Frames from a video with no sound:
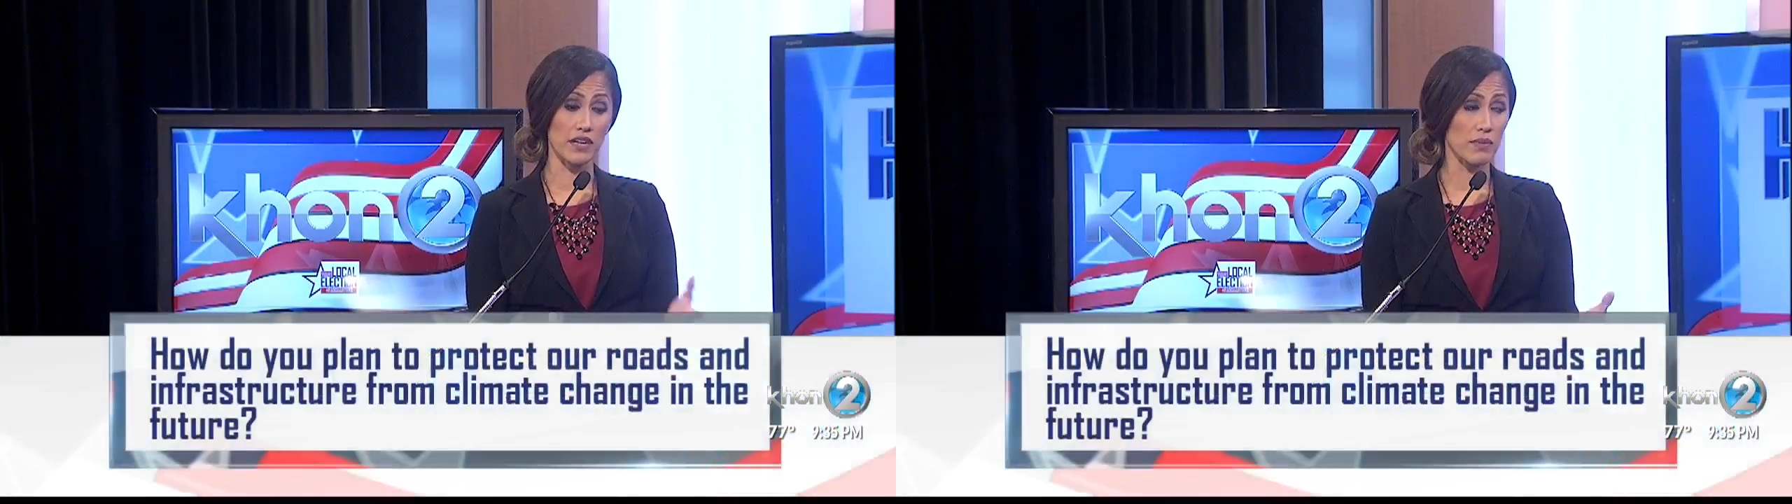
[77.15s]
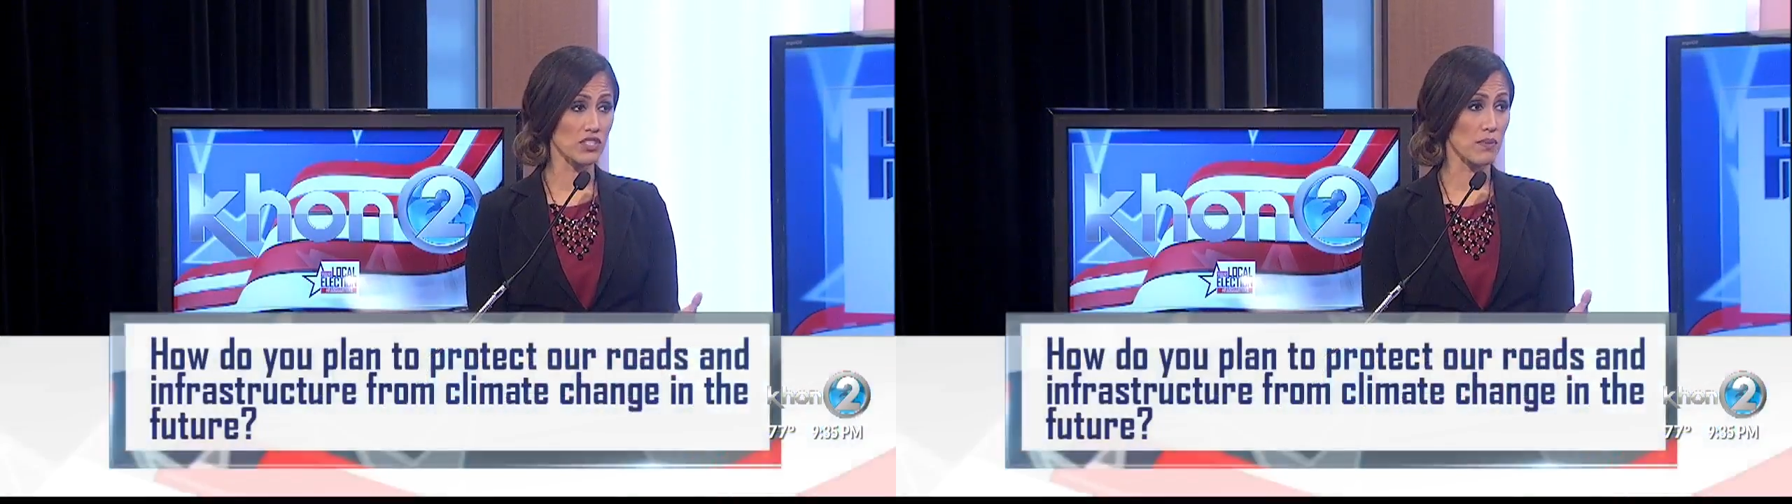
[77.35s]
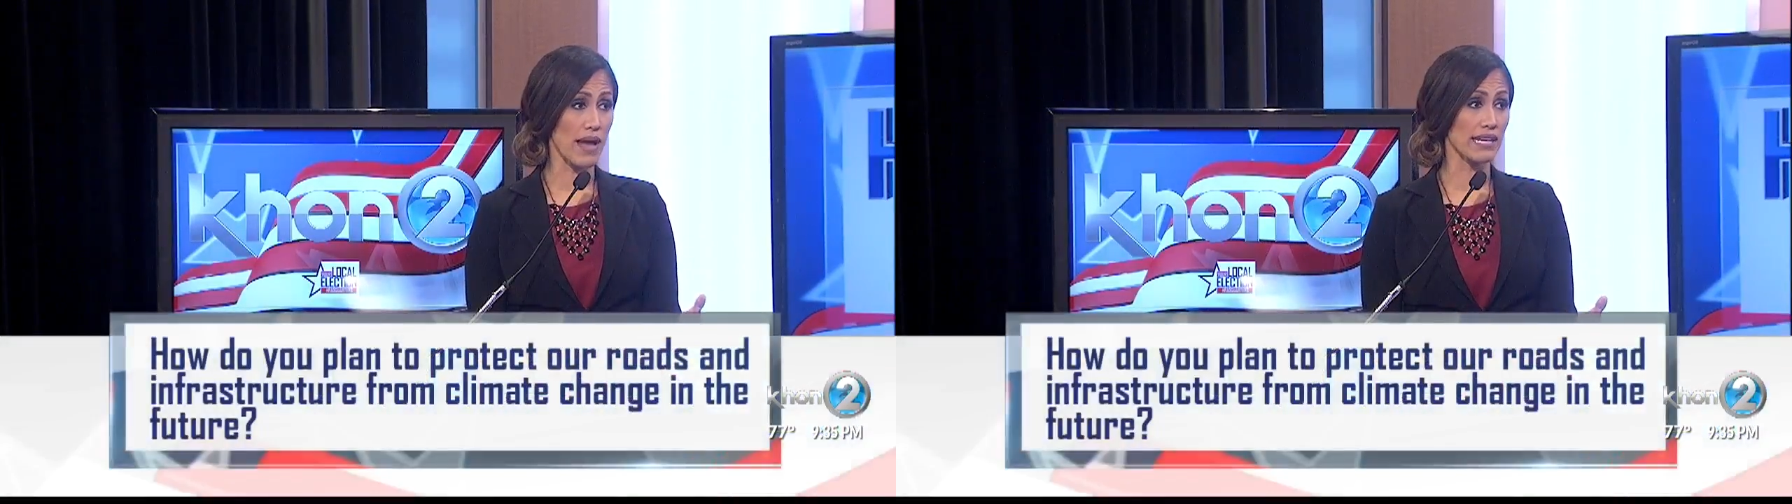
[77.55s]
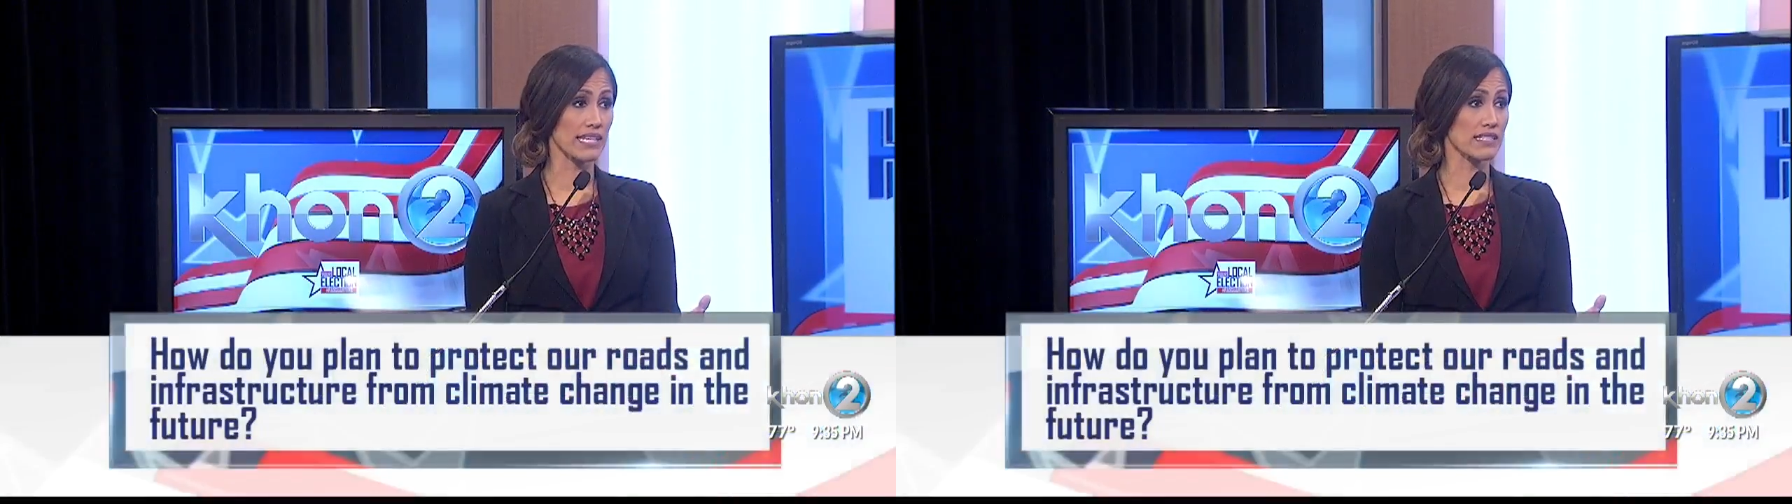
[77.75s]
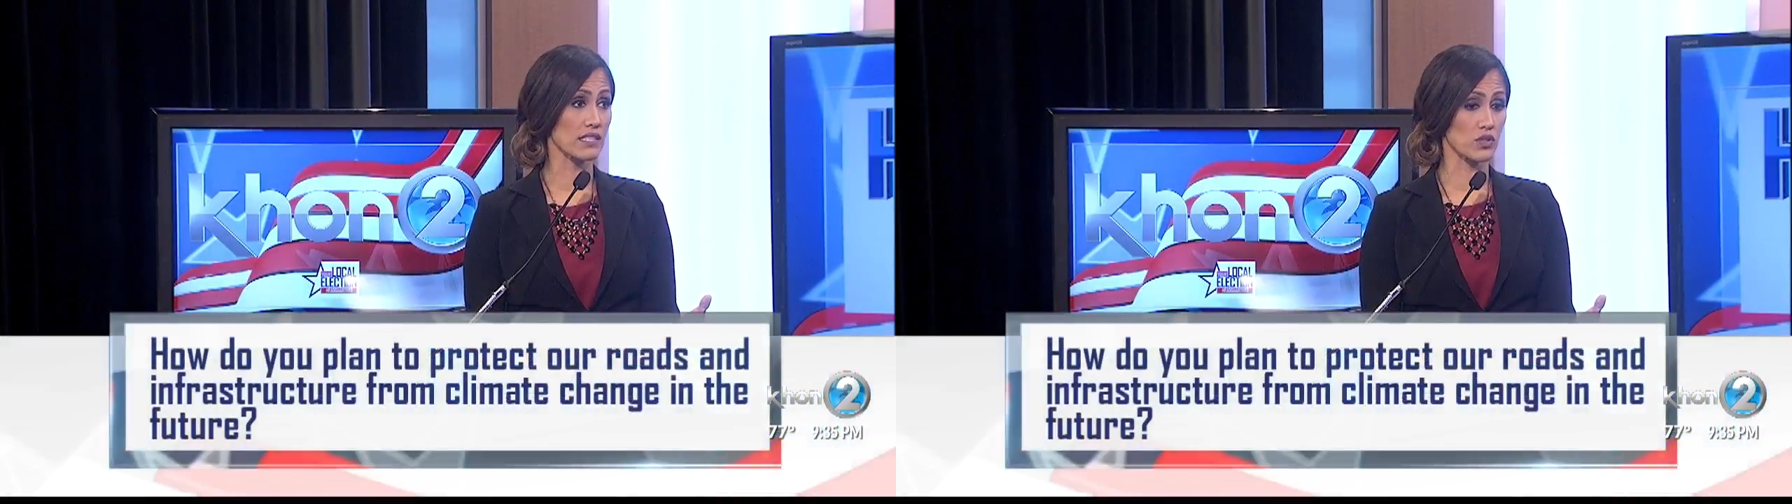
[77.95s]
much a band
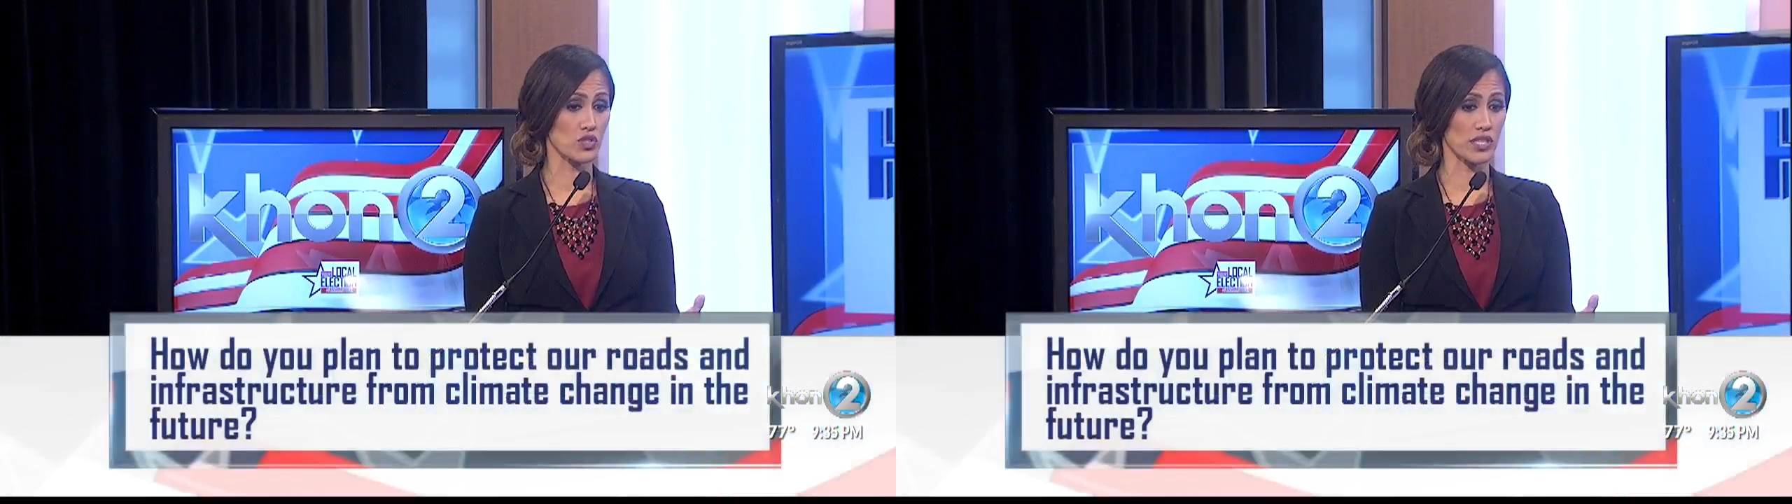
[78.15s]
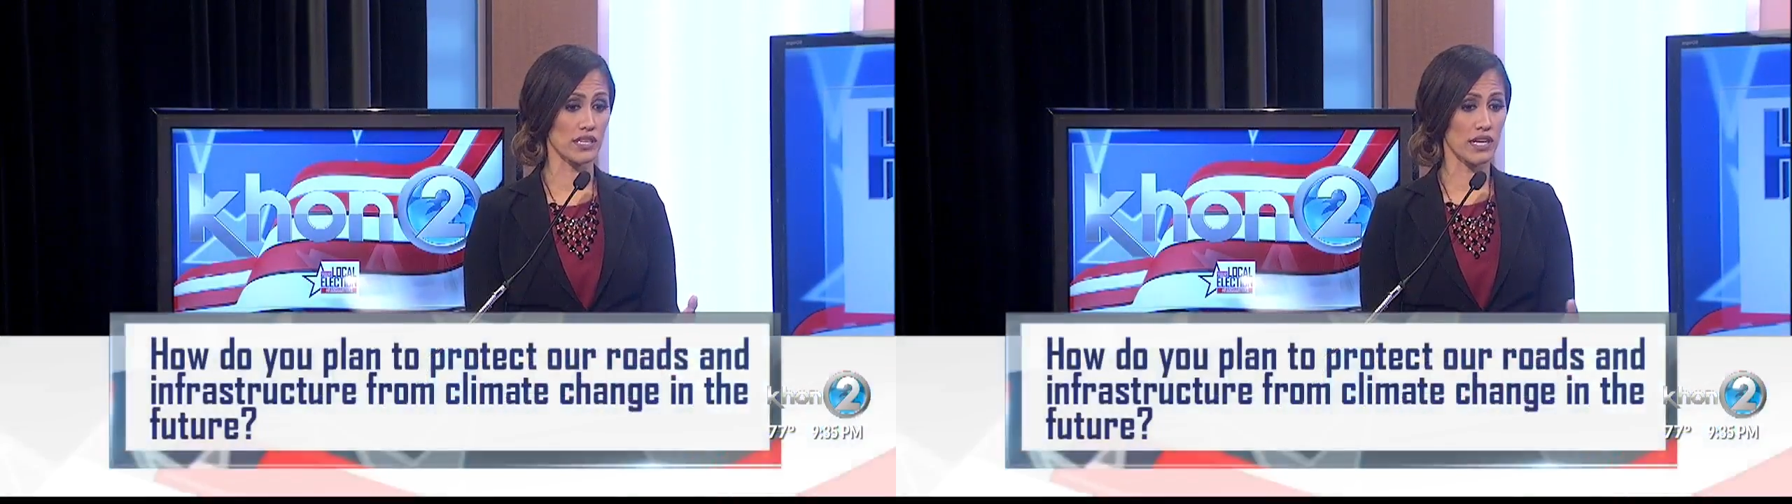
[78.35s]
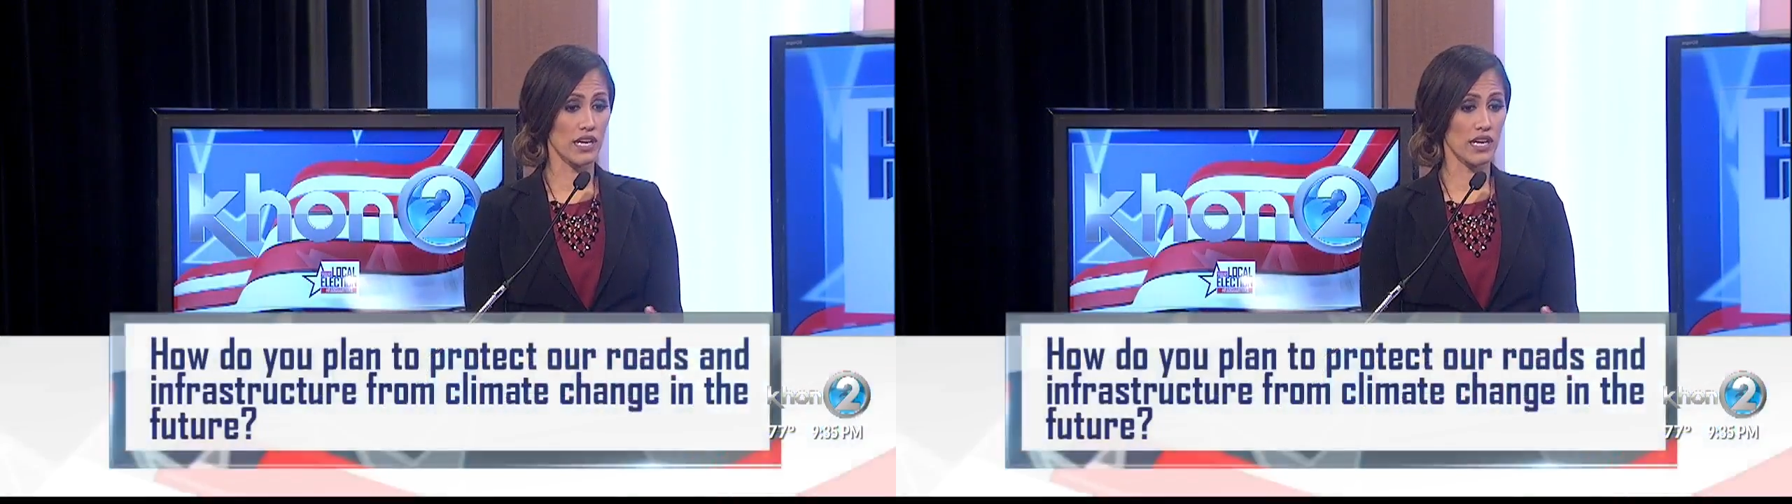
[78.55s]
aid solution.